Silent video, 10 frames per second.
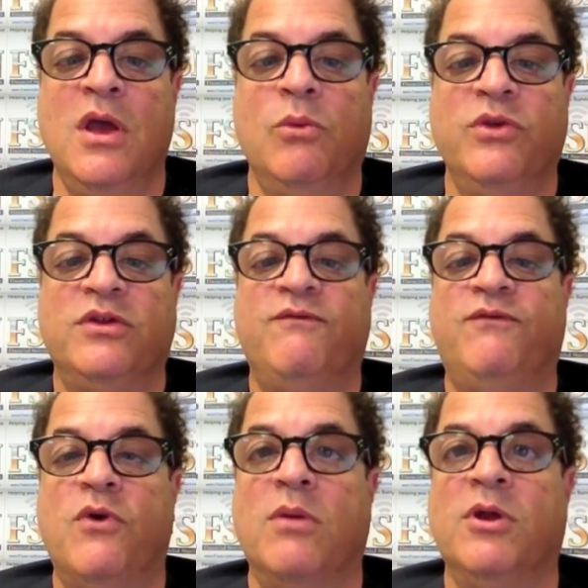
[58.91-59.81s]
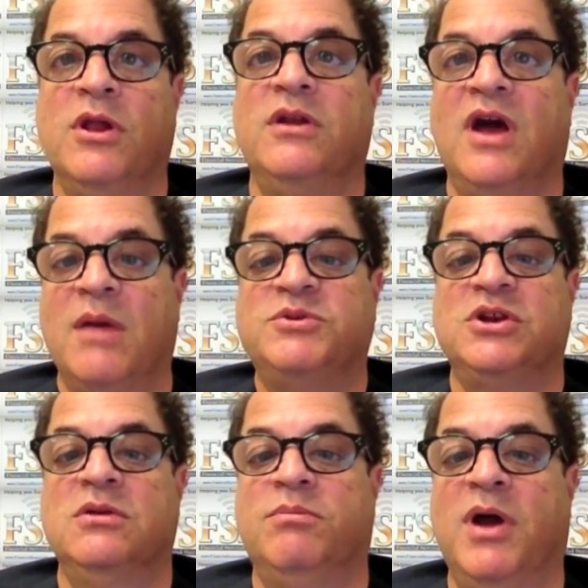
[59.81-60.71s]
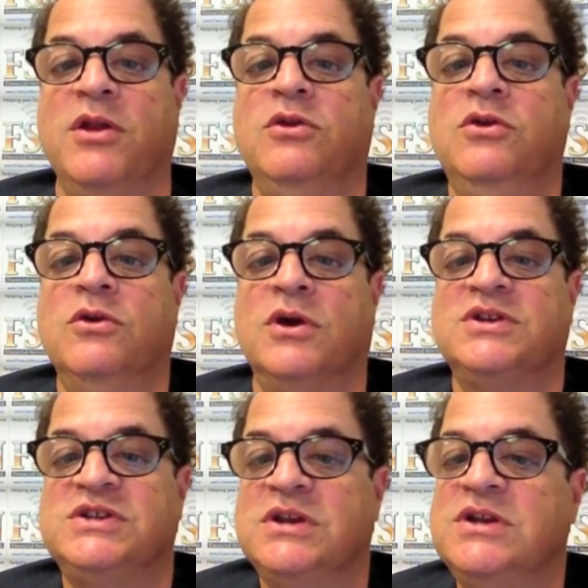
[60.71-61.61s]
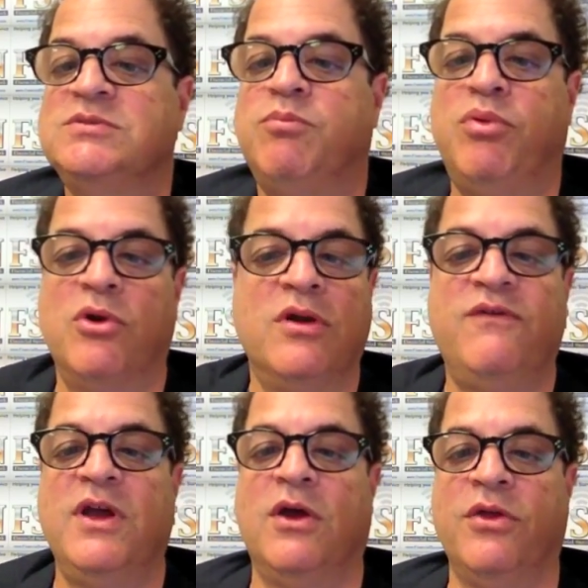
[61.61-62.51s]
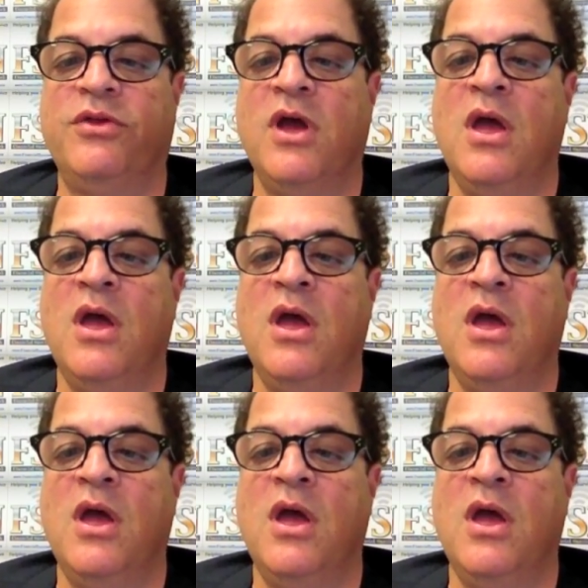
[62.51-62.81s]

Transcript: with the formal adoption by New York City's Board of Health